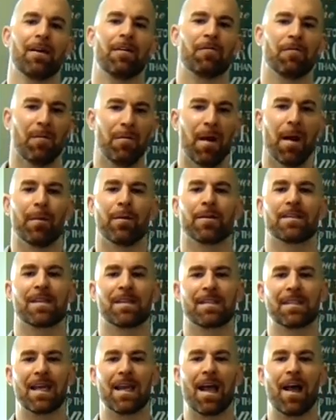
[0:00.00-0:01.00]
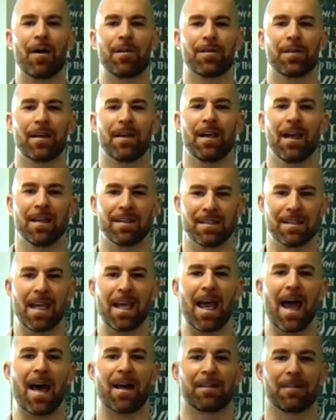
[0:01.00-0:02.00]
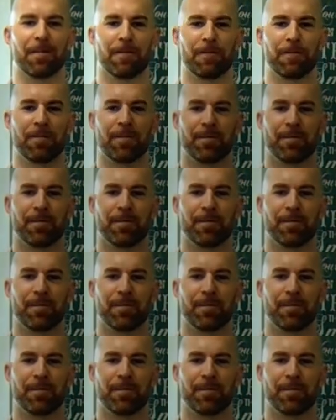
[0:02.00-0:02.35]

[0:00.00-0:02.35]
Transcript: remember to stay healthy and stay active.